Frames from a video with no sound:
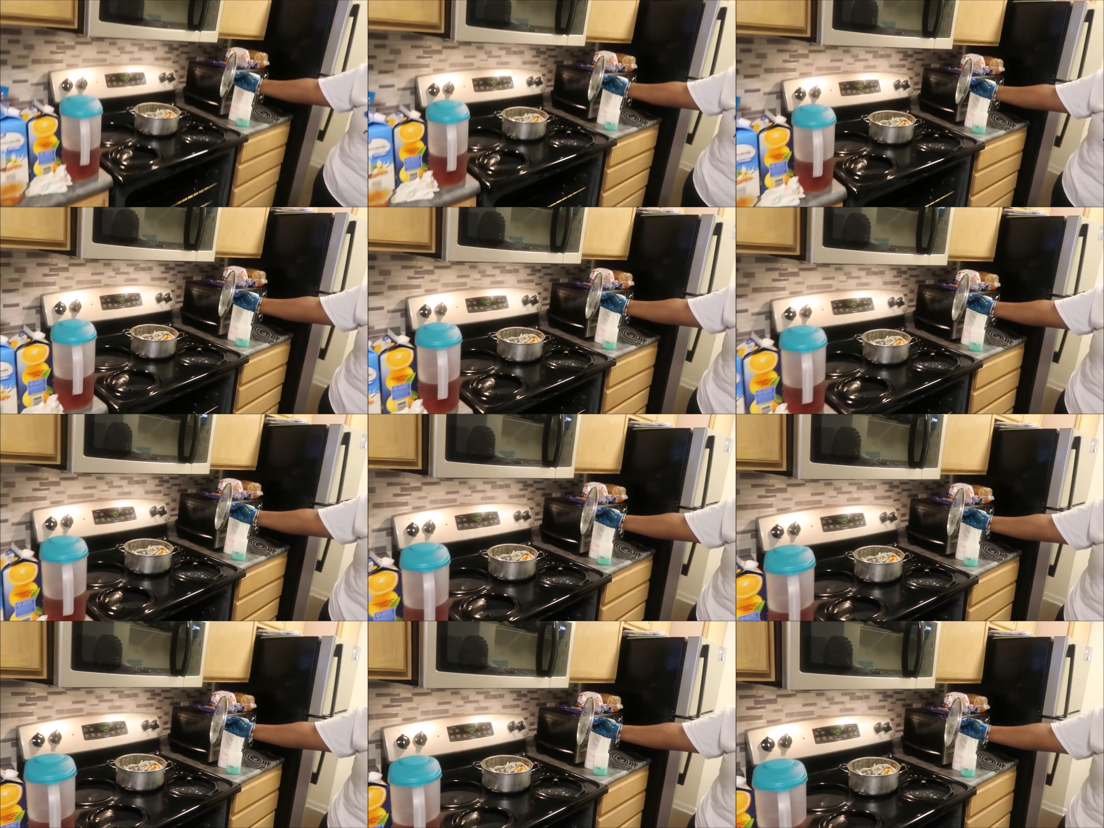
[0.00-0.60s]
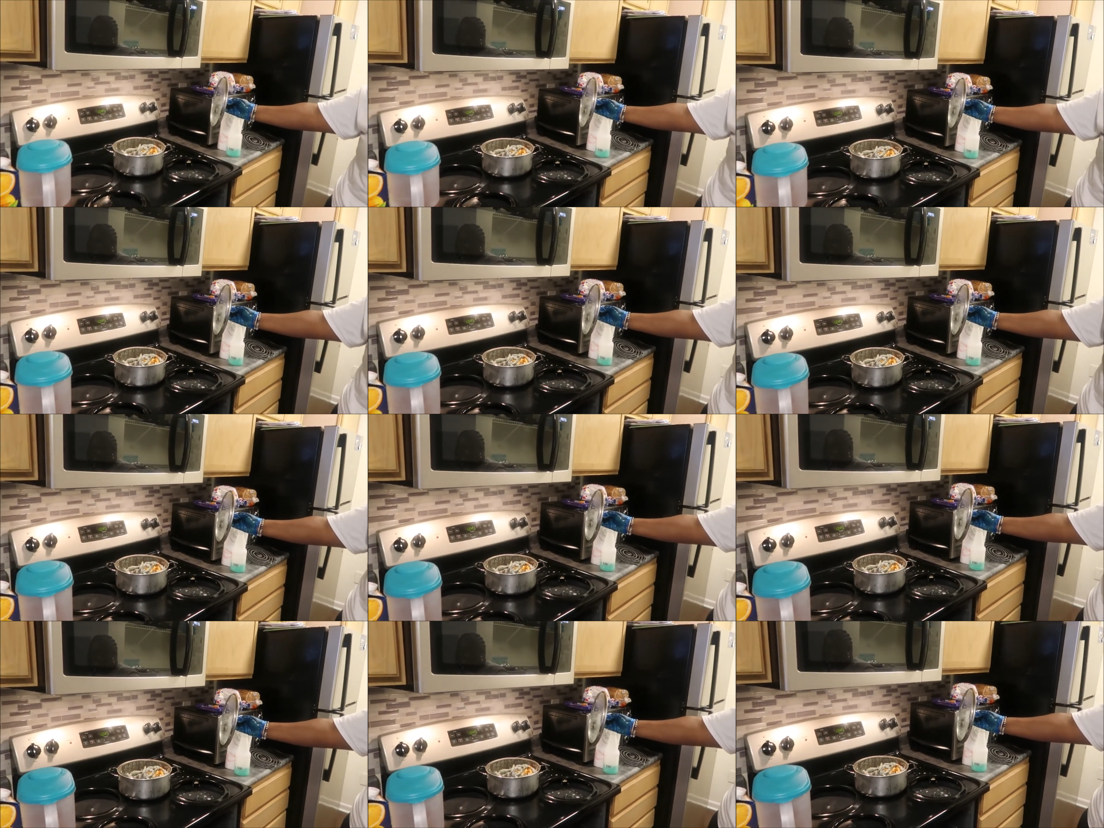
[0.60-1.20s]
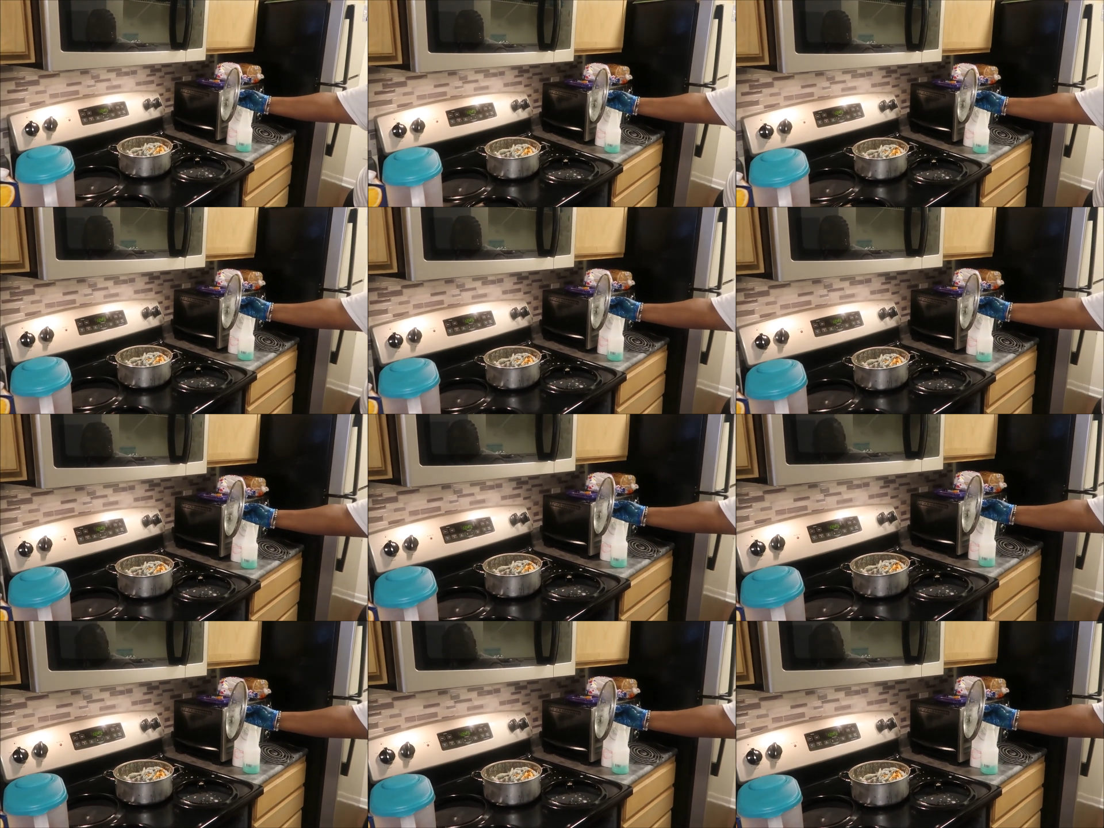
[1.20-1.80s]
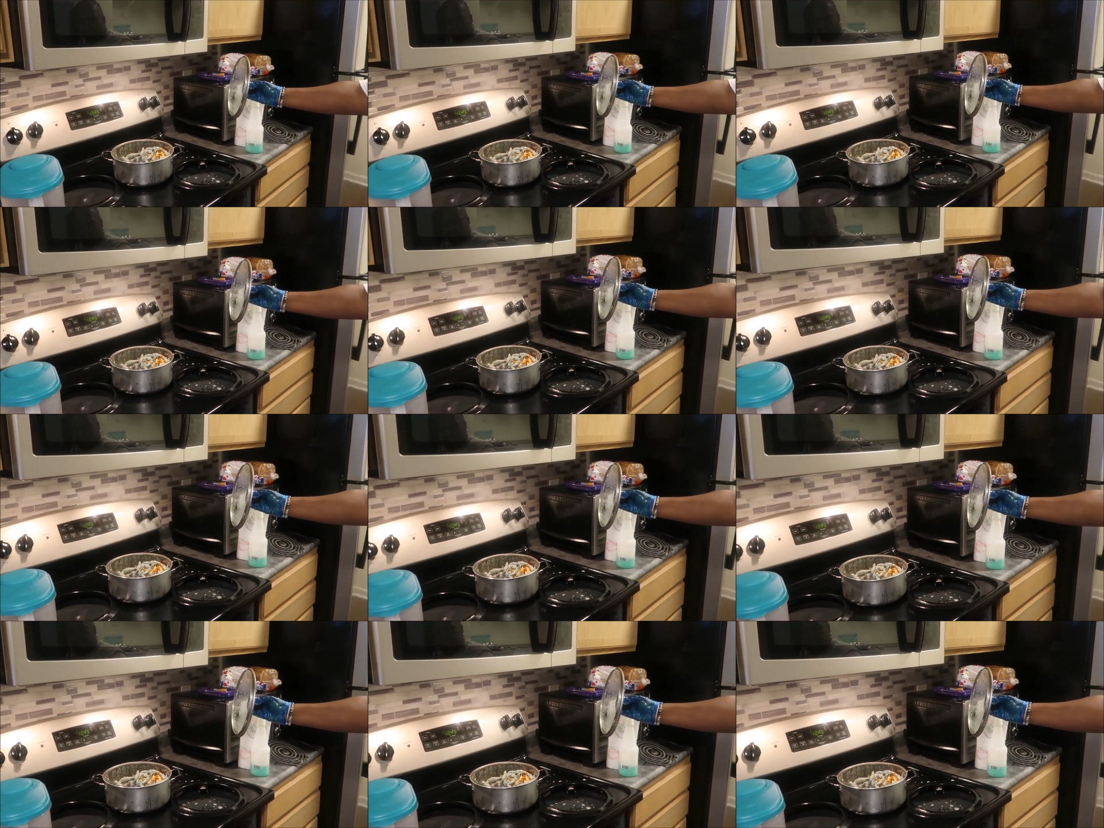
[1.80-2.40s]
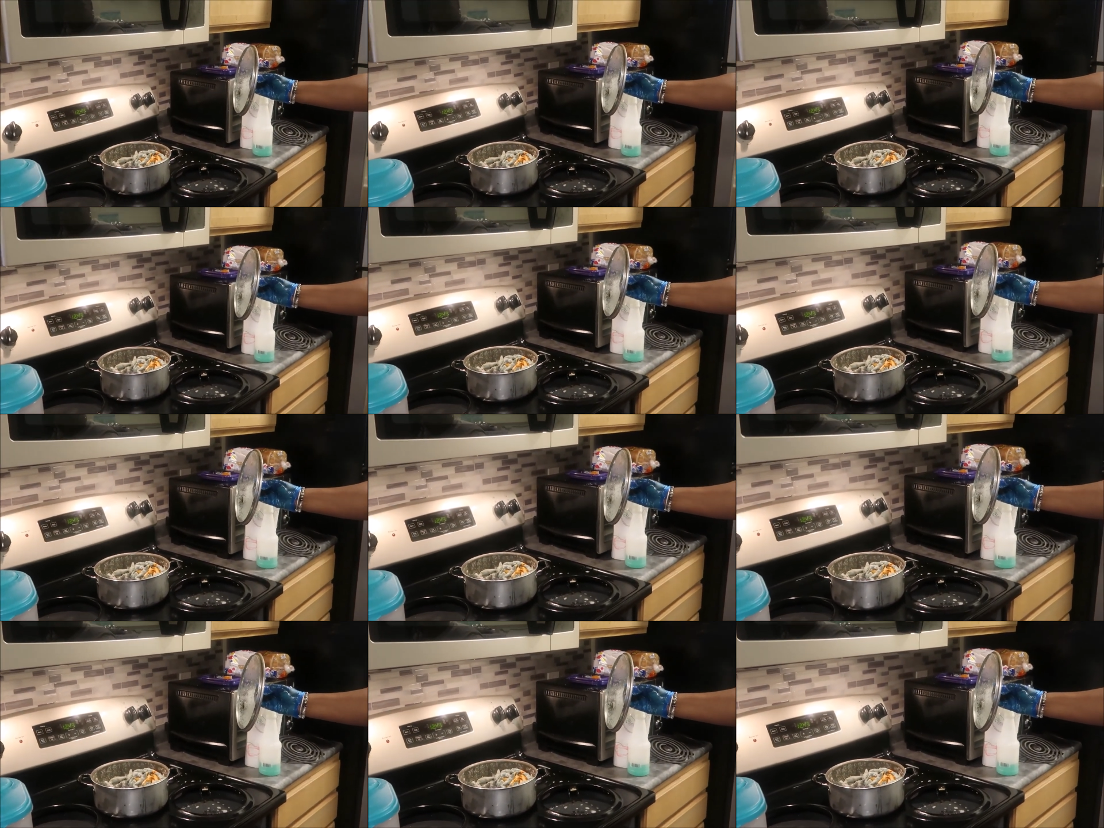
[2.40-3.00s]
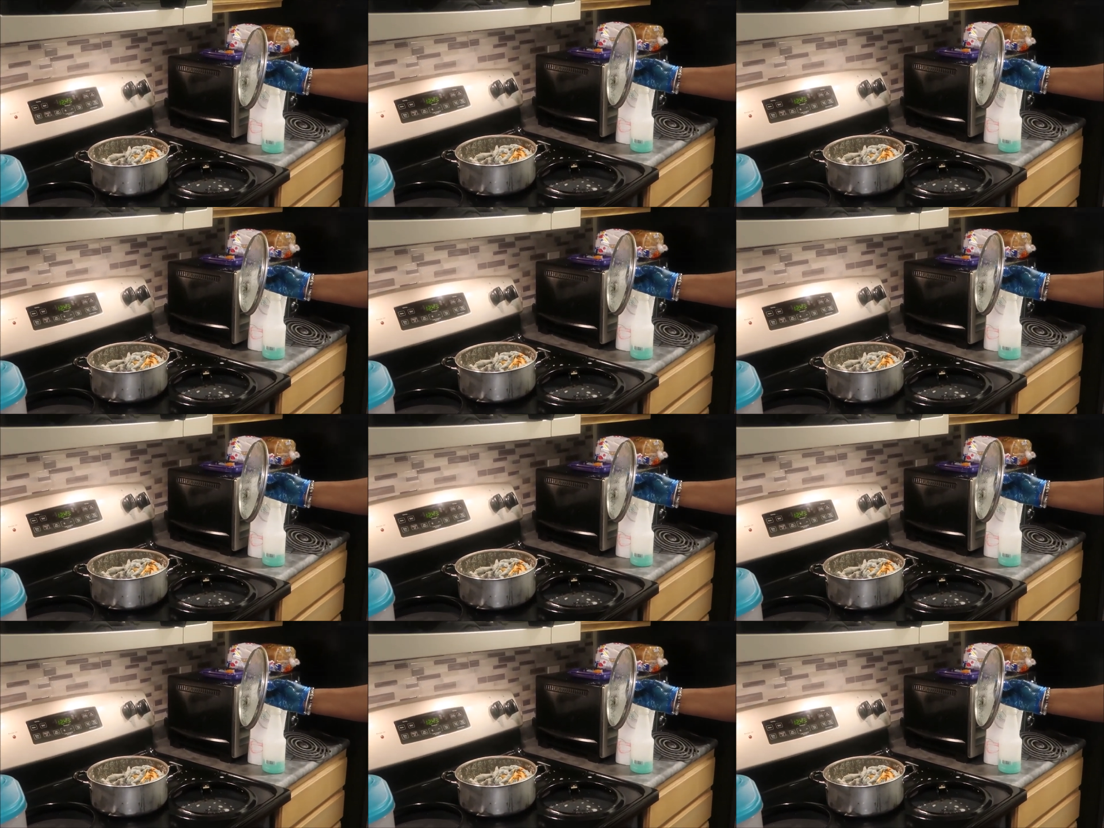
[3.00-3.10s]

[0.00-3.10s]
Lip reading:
No face is visible, so there are no lips to read.